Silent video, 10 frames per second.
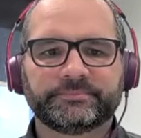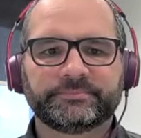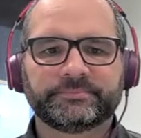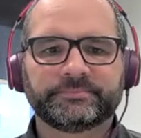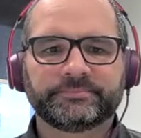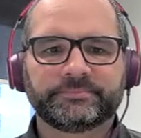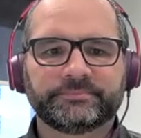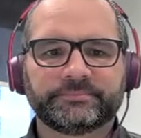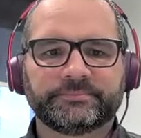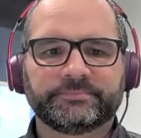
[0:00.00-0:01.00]

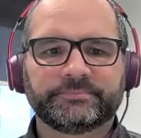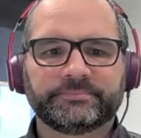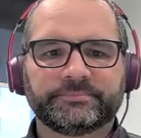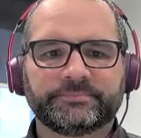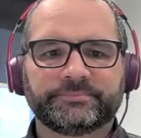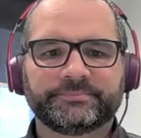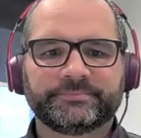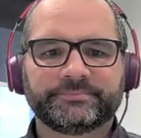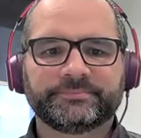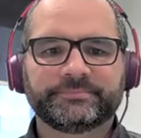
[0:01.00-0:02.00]

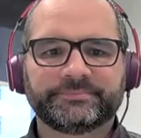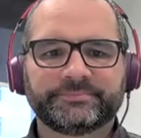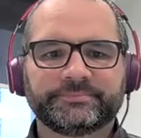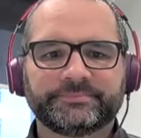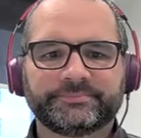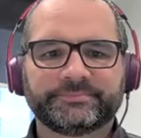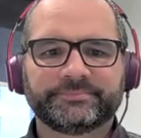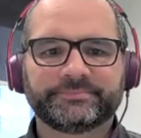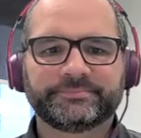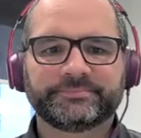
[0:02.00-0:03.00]

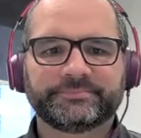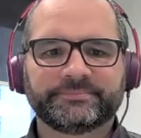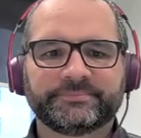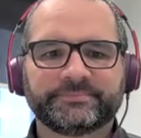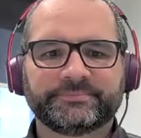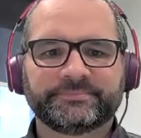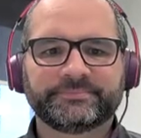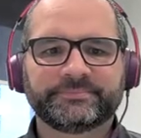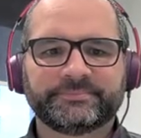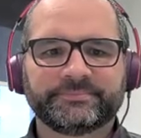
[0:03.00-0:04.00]

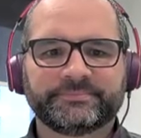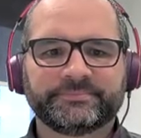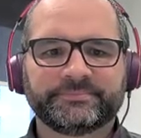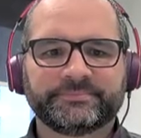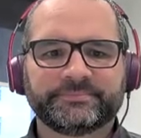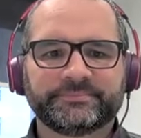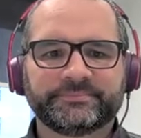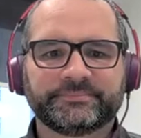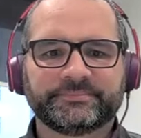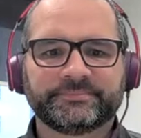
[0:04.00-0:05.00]

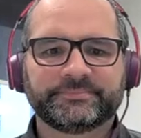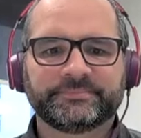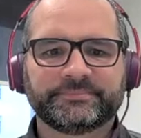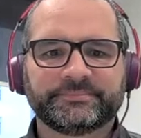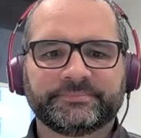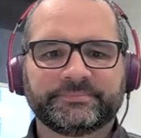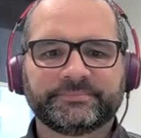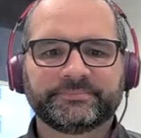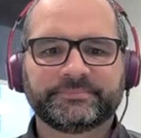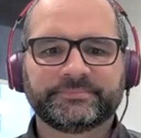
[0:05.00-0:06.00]

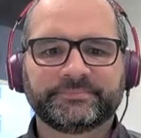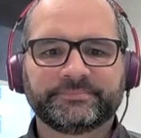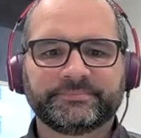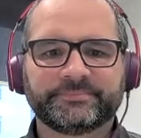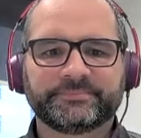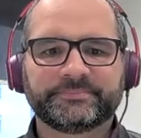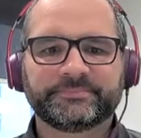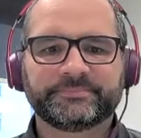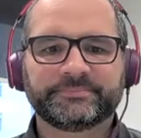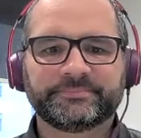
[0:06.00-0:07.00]

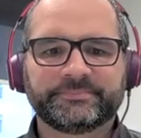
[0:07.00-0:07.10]
The person shown says nothing.